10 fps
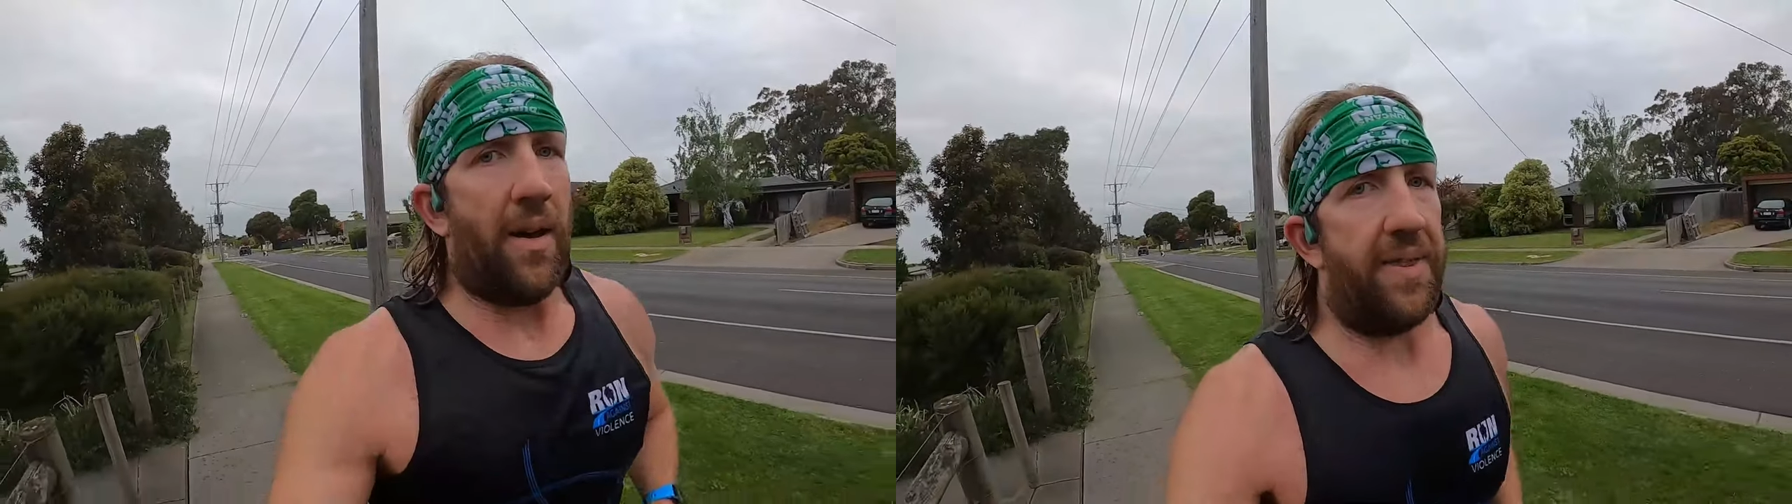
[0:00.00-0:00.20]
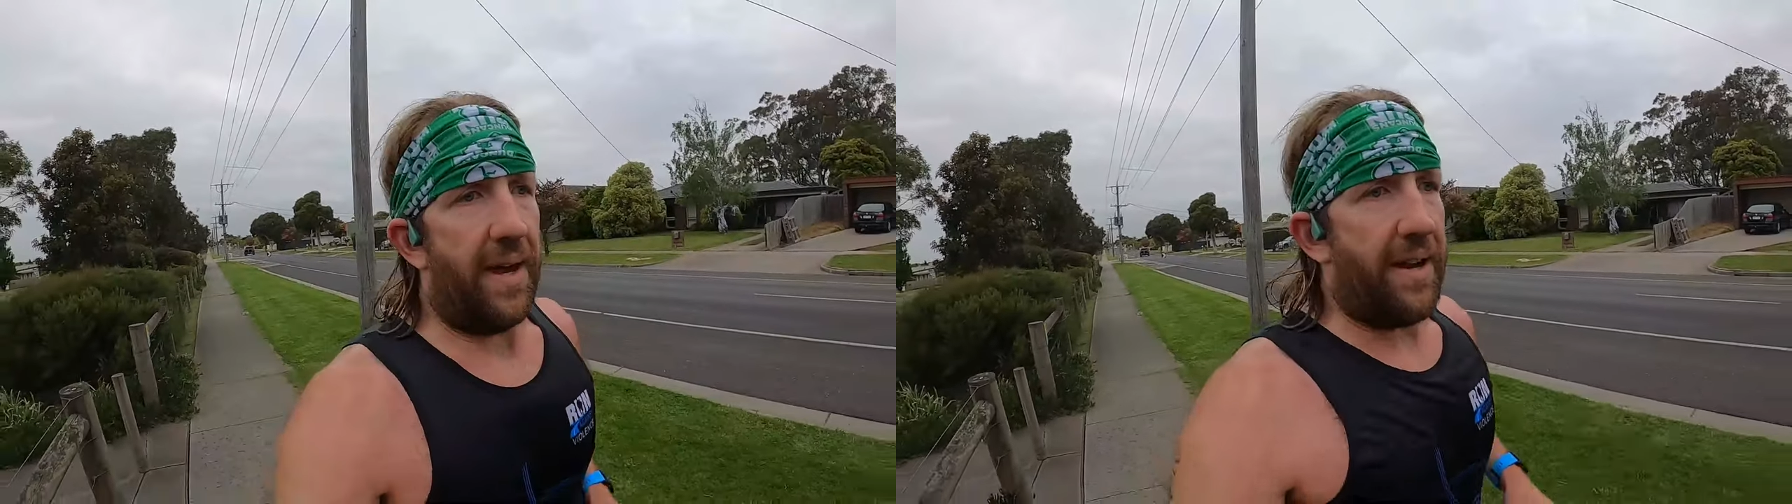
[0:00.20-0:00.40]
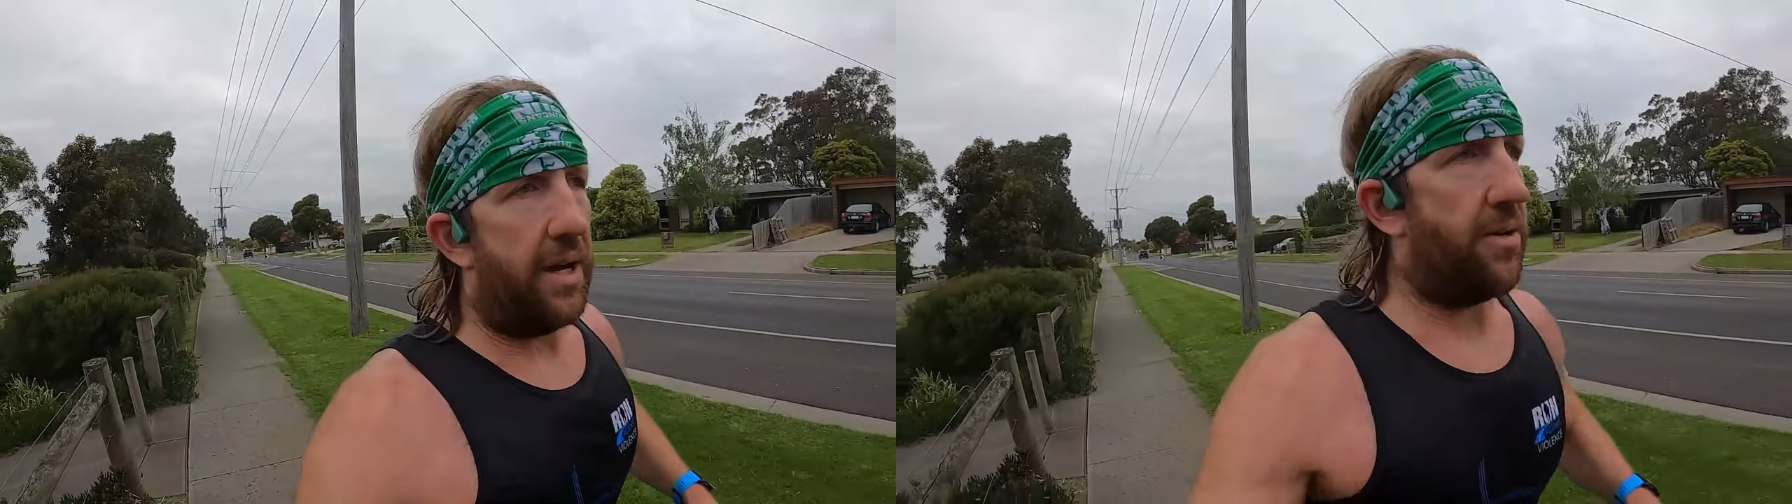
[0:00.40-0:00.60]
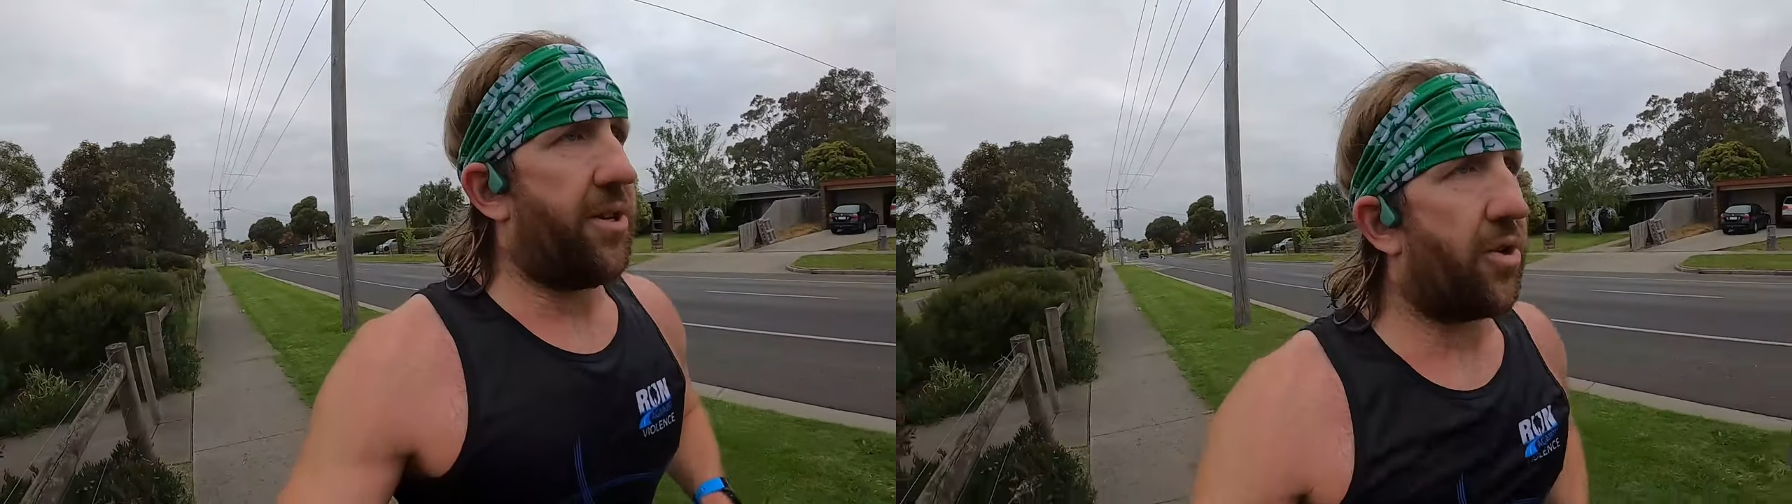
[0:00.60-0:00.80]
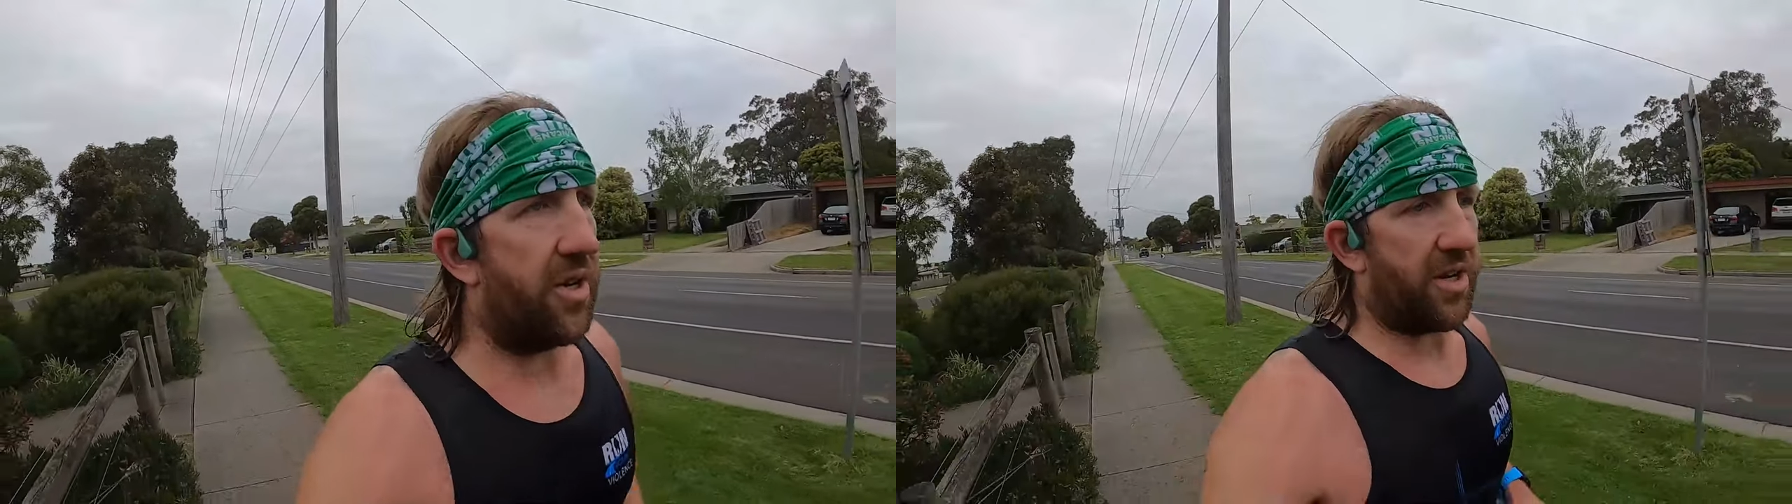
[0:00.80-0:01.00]
Oh, that hill
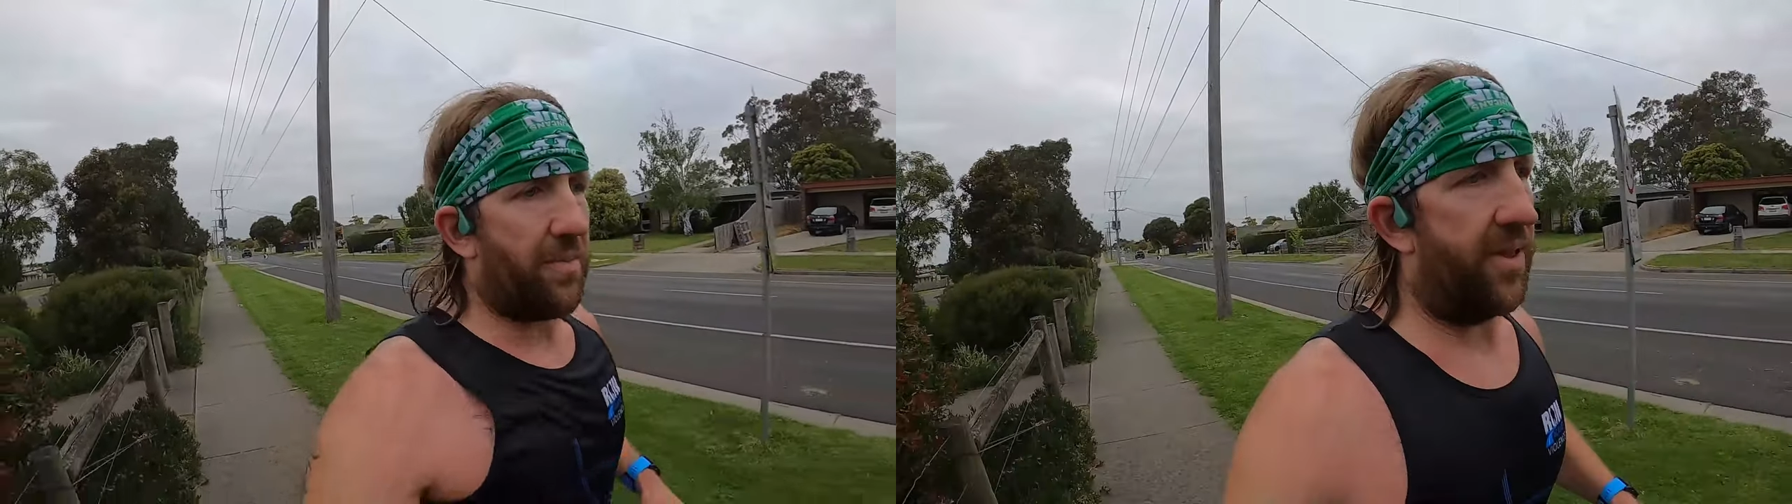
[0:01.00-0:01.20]
took it